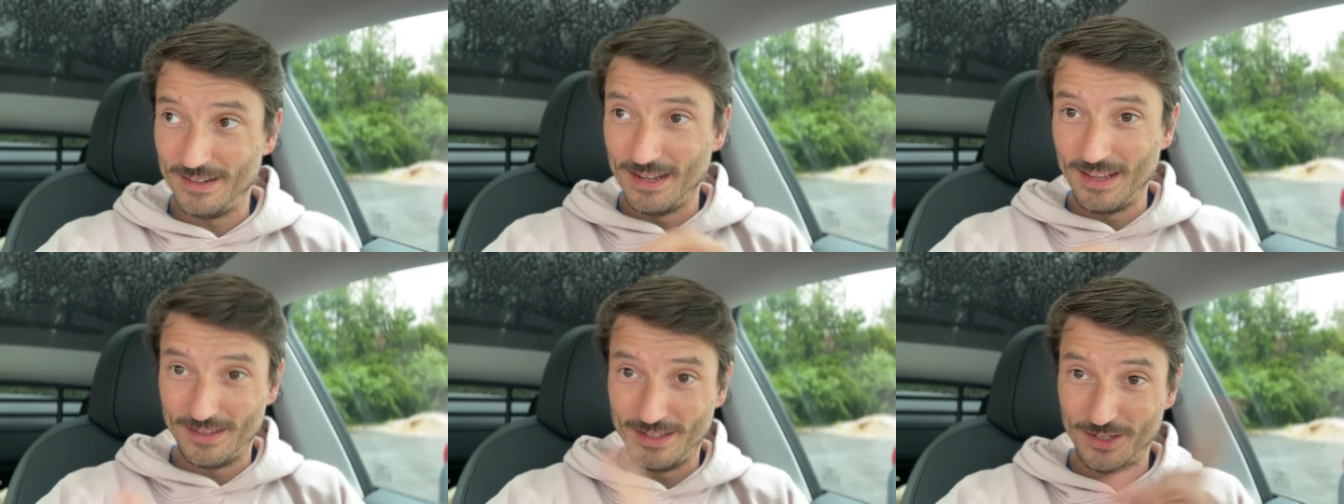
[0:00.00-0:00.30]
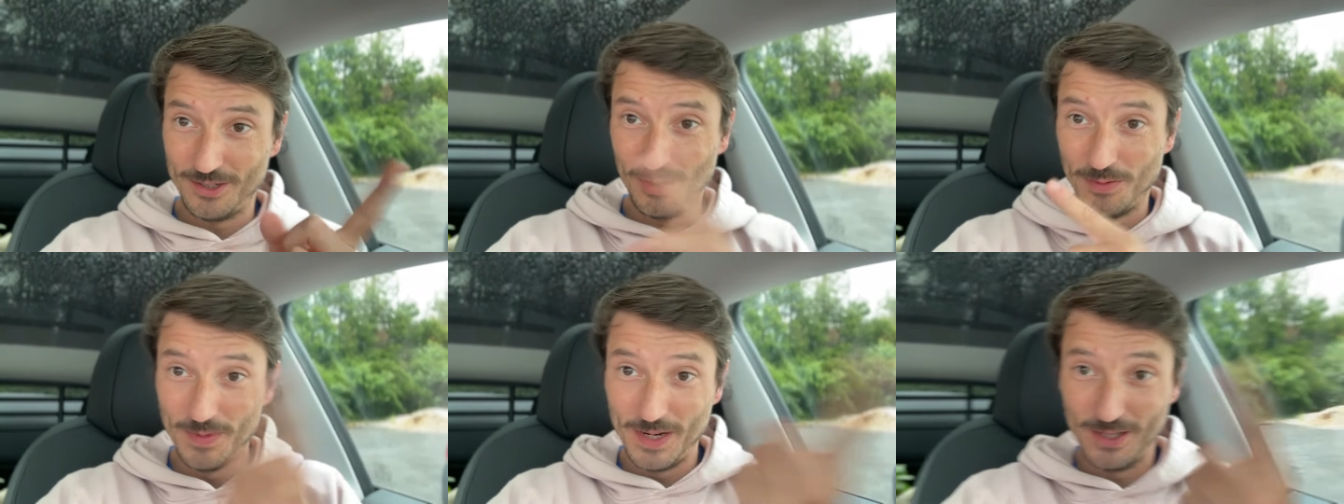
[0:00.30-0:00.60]
that the
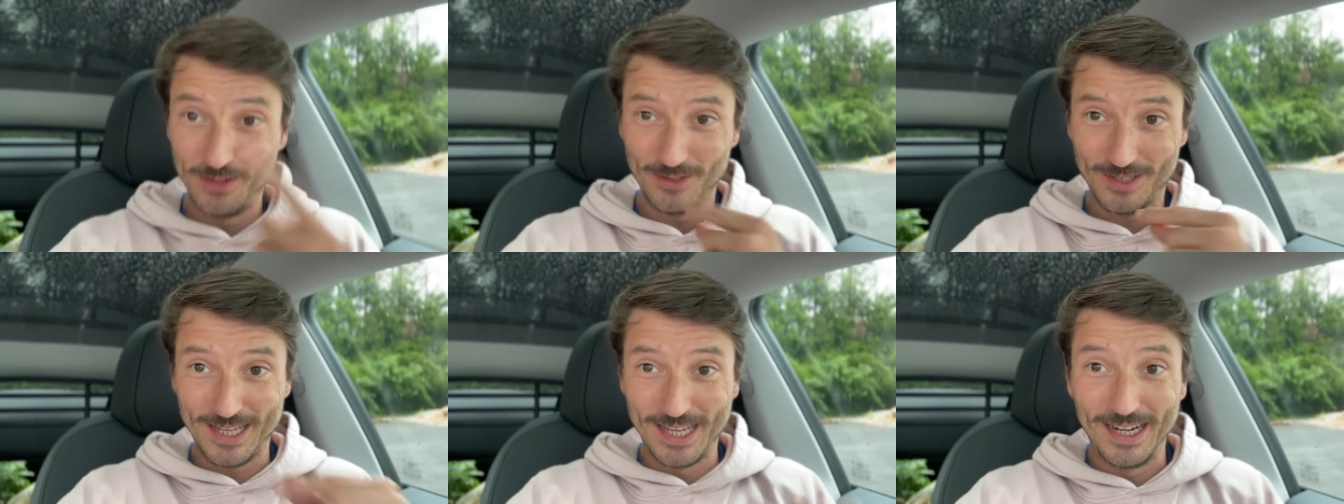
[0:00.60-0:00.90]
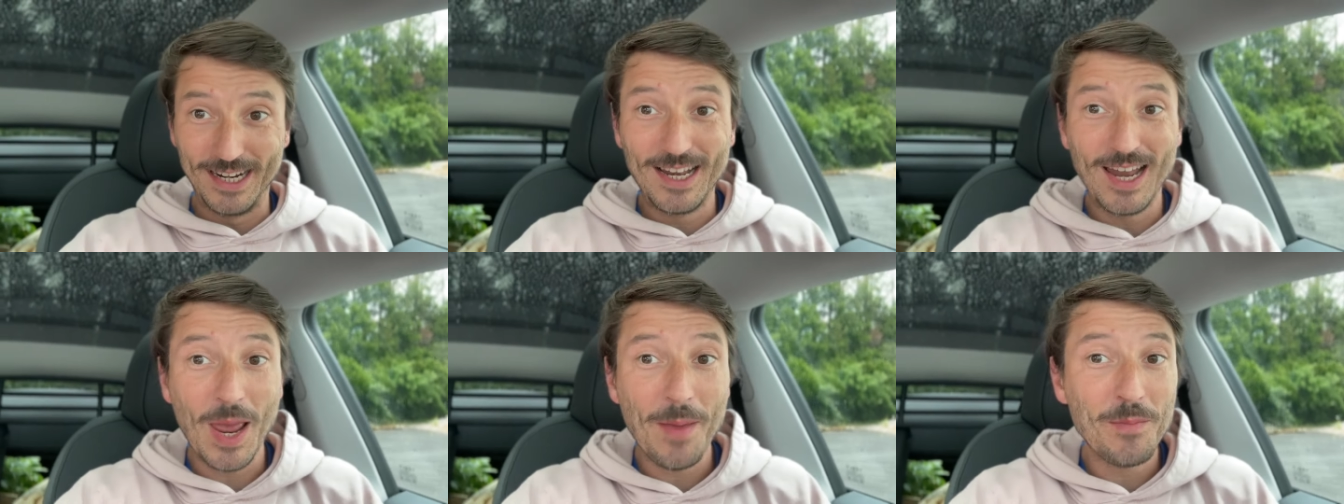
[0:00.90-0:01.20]
tomatoes can
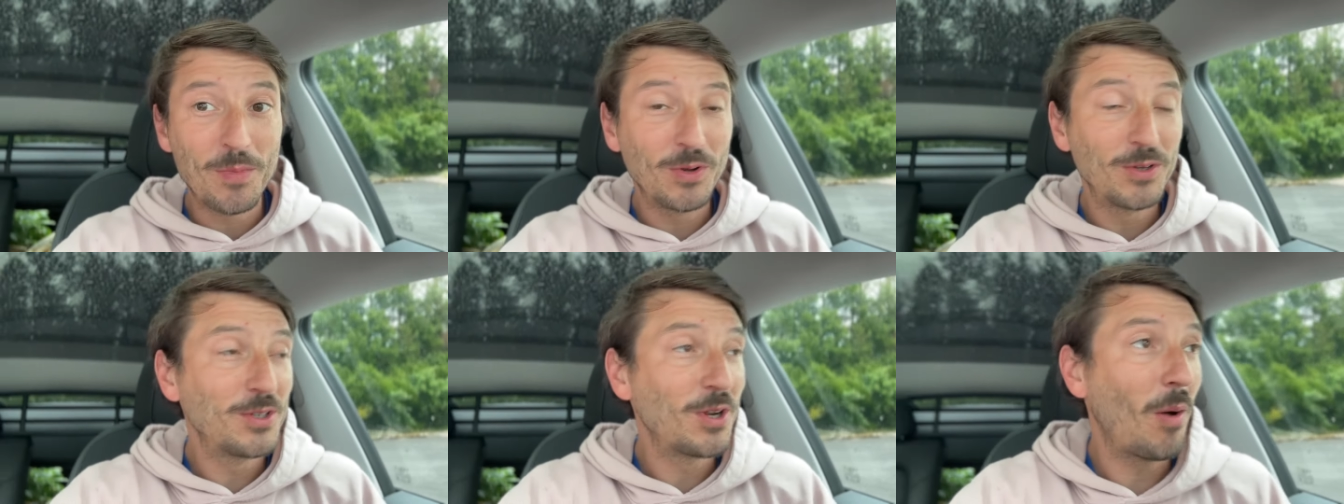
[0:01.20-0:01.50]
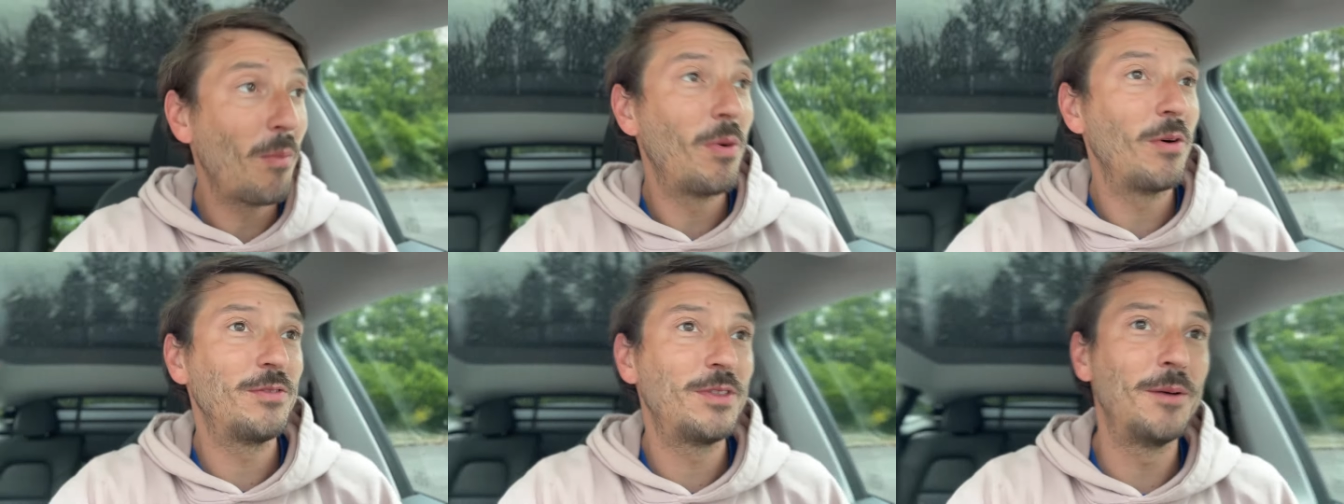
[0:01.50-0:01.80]
climb on
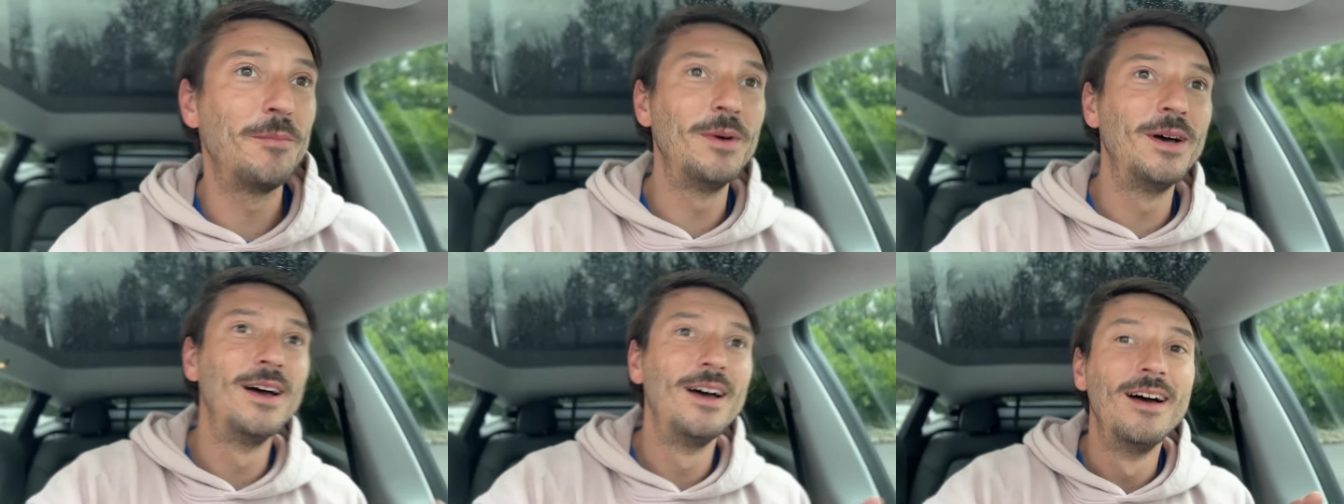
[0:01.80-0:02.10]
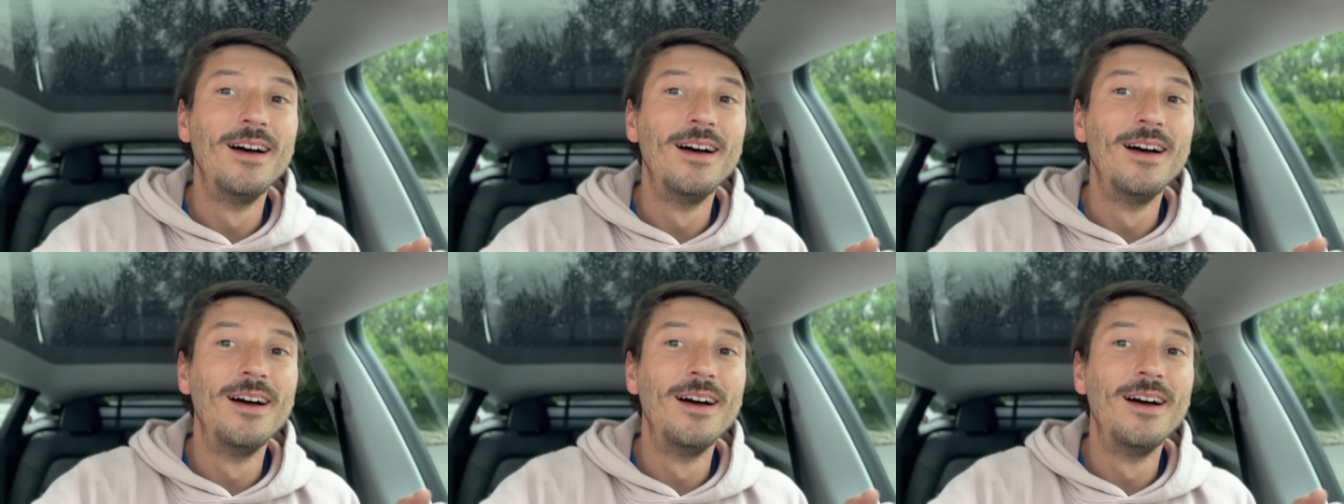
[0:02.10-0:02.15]
top of them.